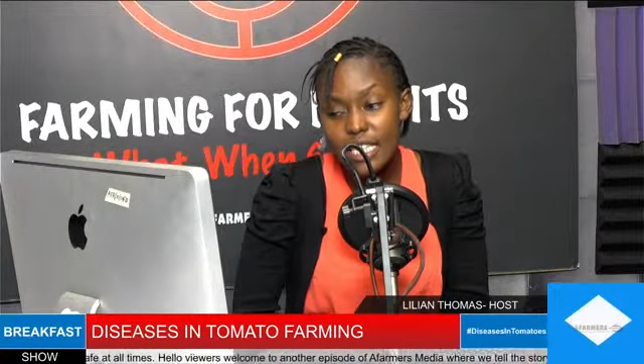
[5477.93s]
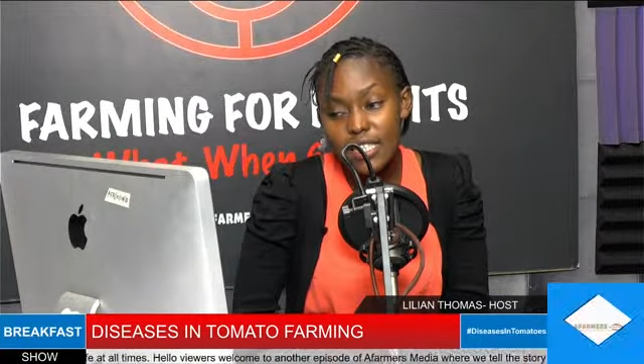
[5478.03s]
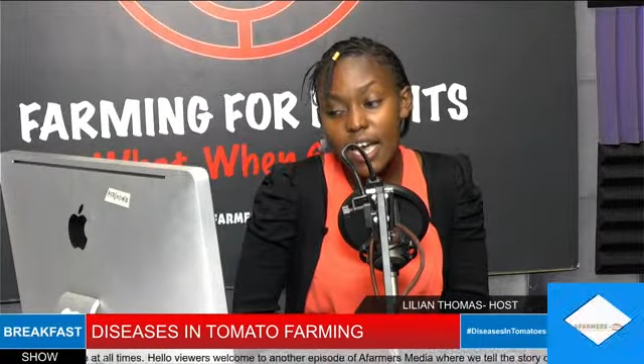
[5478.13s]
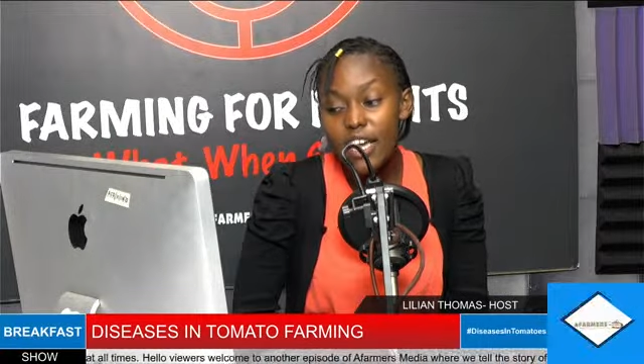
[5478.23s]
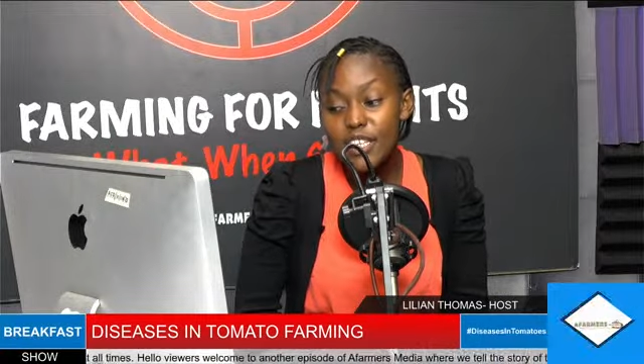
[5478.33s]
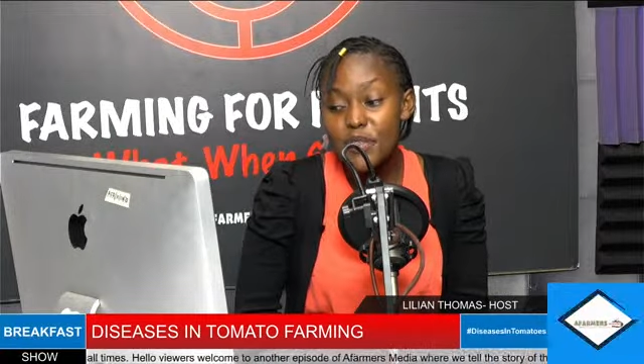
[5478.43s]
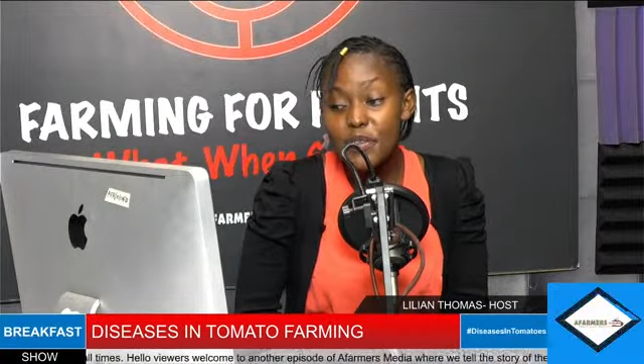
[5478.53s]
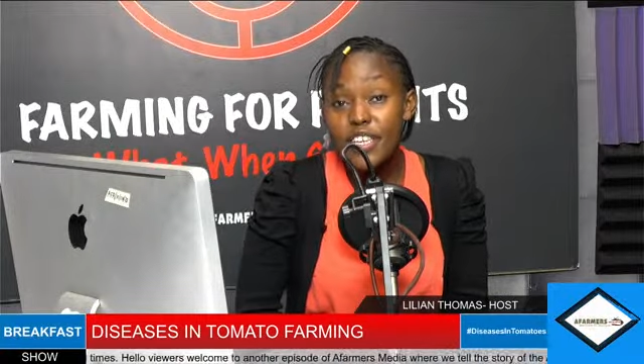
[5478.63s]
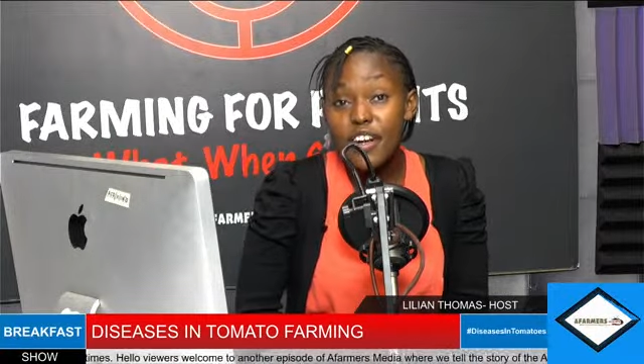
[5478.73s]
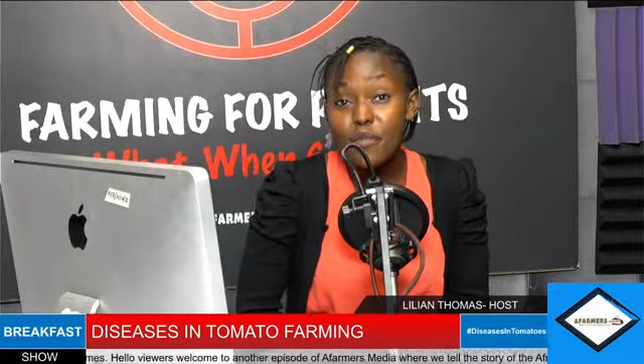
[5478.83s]
So
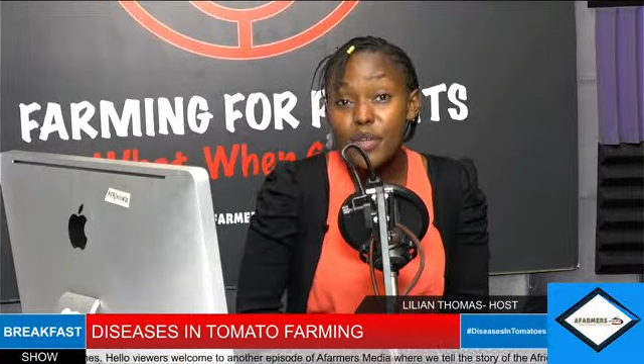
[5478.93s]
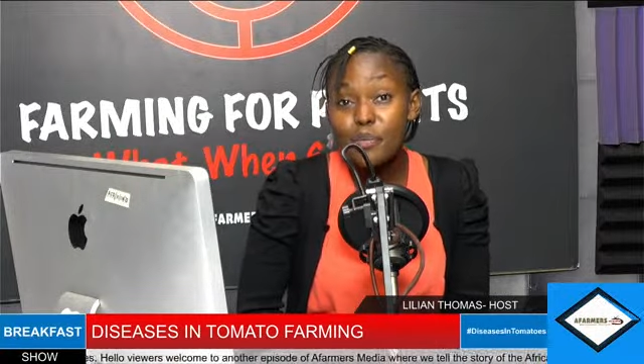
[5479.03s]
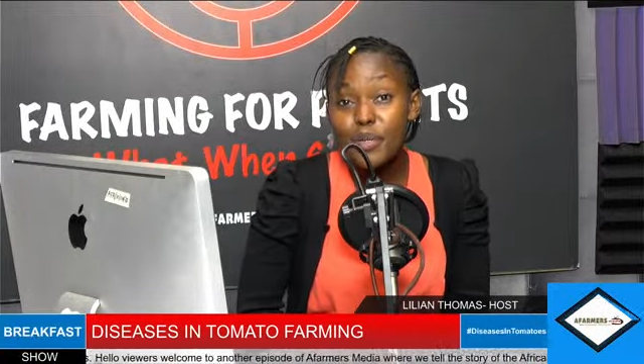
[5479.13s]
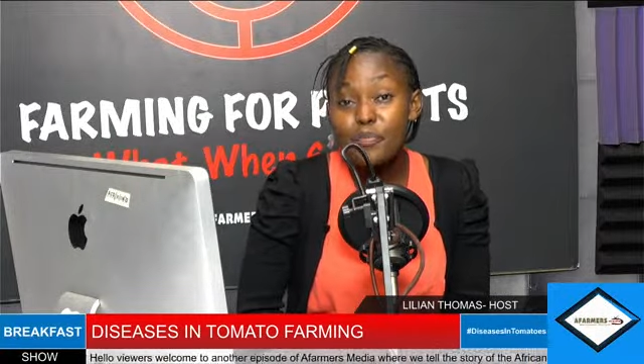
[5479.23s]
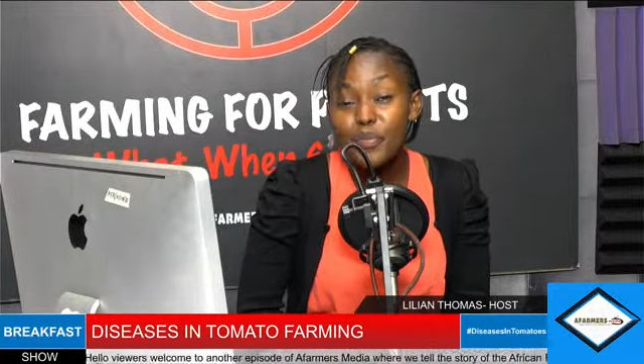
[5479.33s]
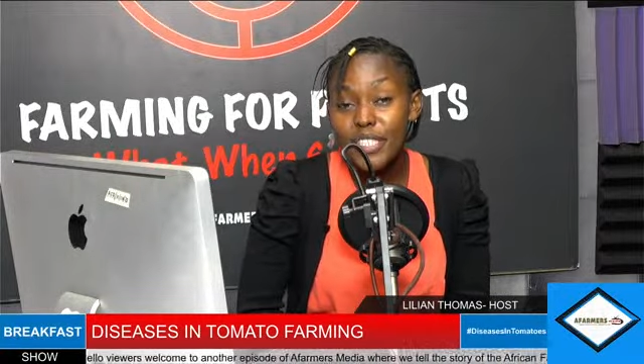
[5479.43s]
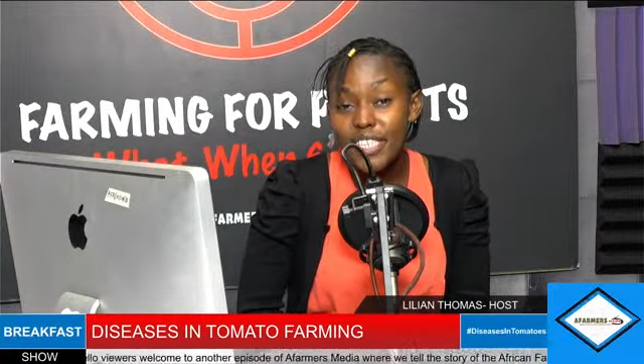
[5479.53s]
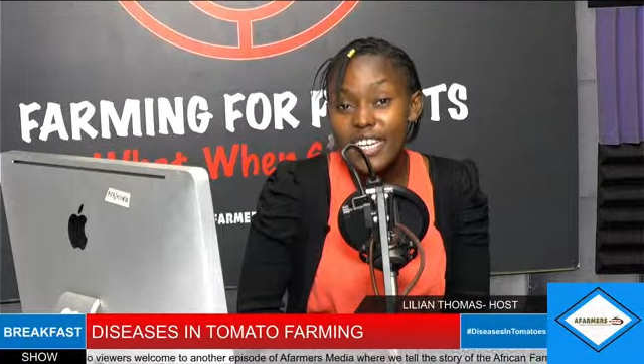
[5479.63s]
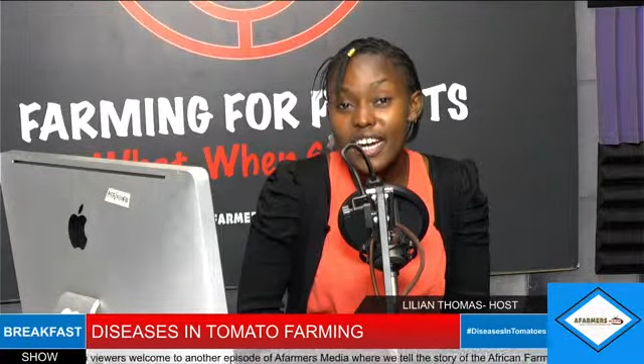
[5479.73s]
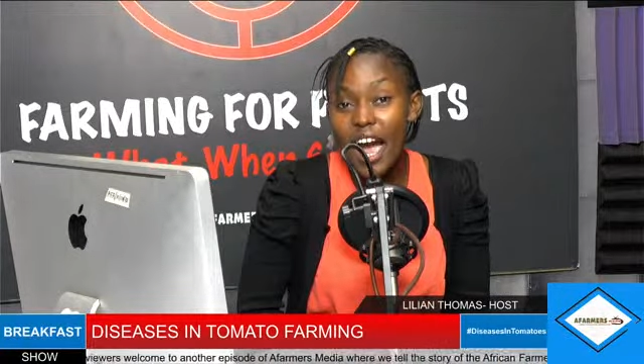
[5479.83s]
Sarah will be putting
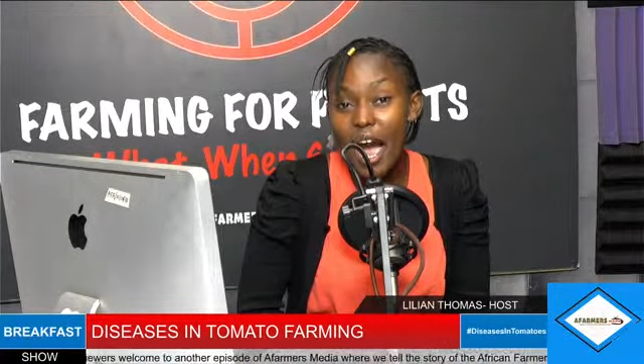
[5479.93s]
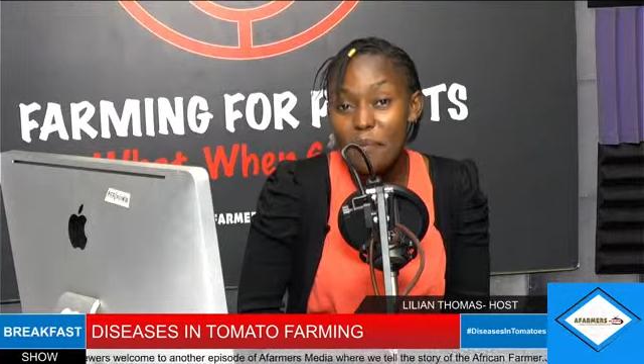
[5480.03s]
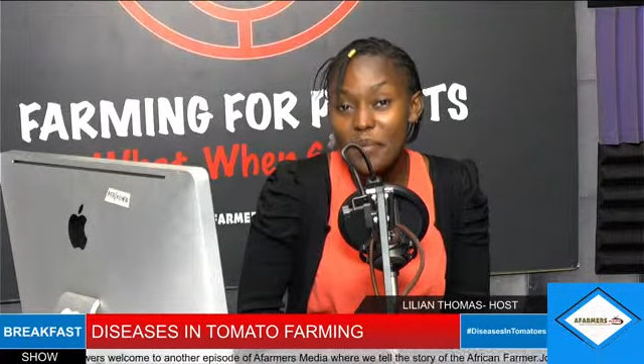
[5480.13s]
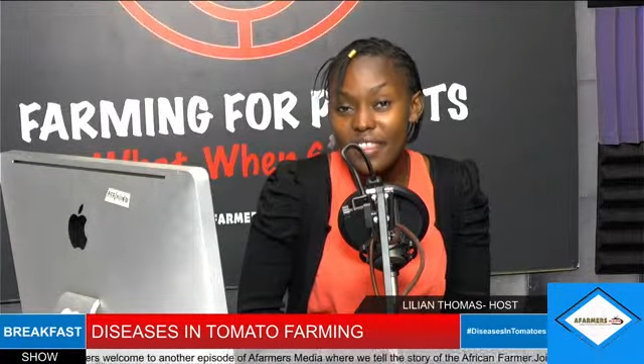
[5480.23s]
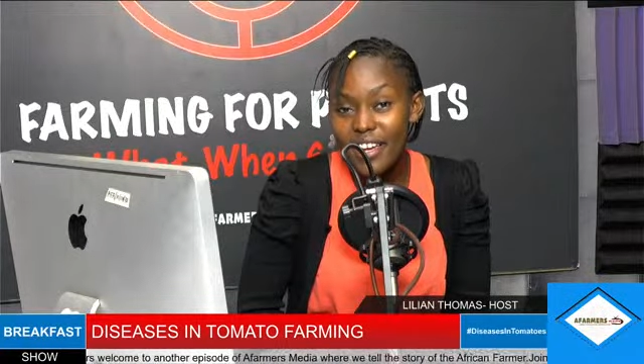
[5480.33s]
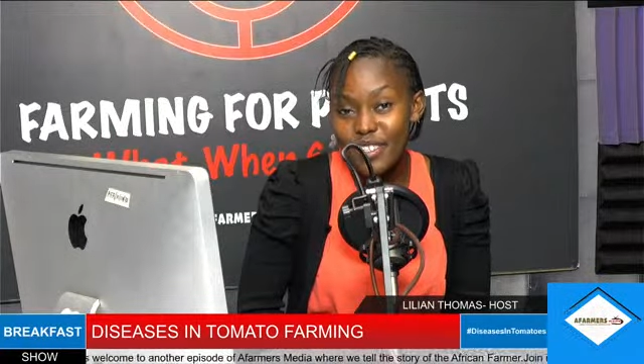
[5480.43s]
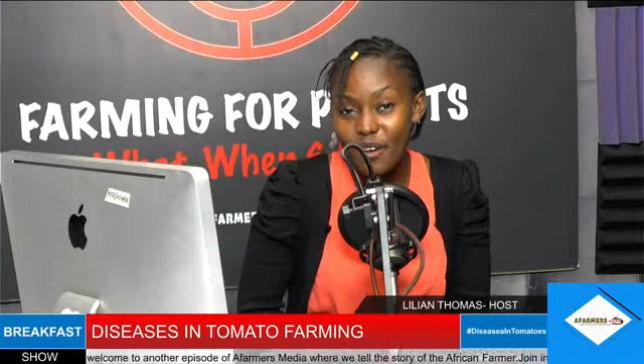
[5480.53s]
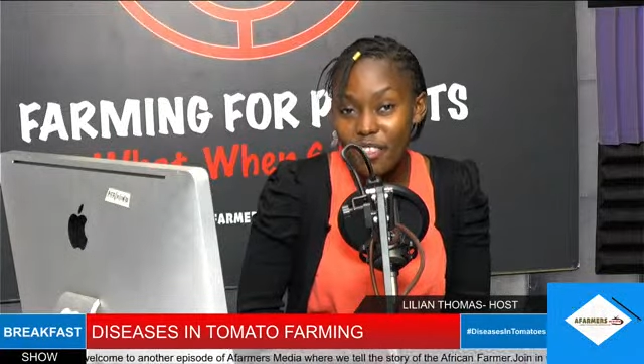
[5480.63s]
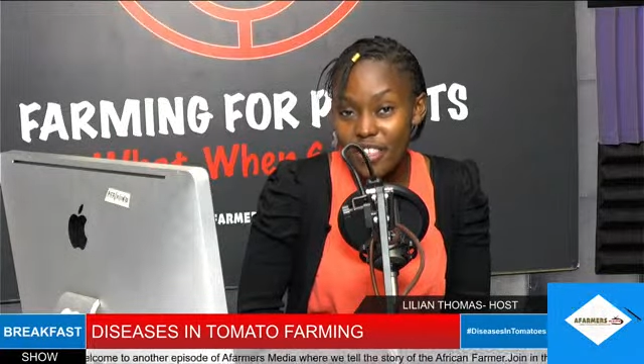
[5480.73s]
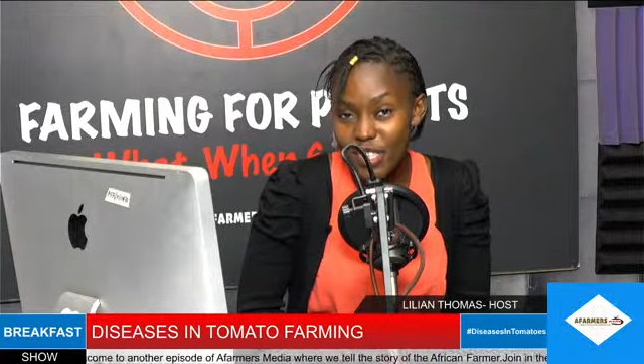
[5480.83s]
up that on the
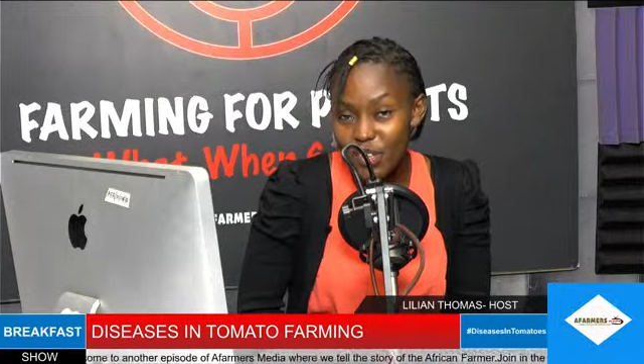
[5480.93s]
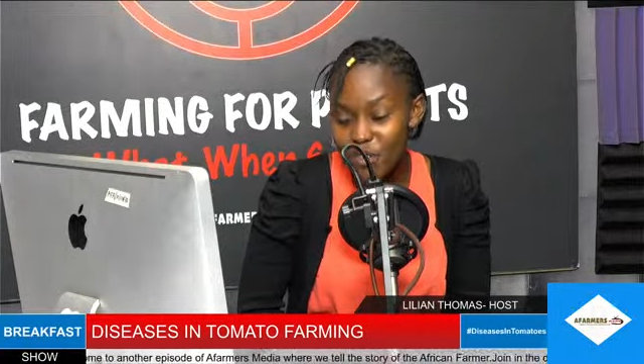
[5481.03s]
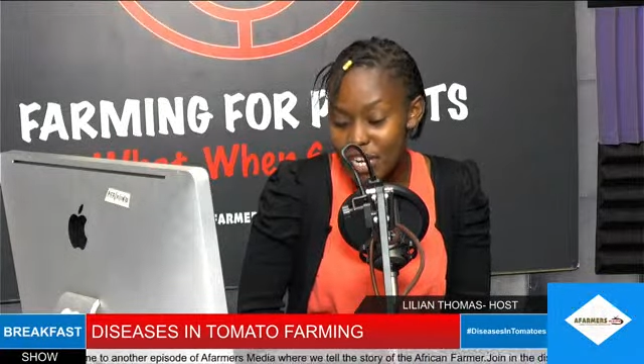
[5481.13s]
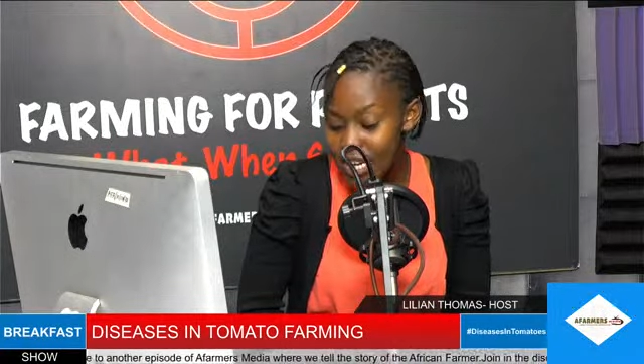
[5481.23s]
screen.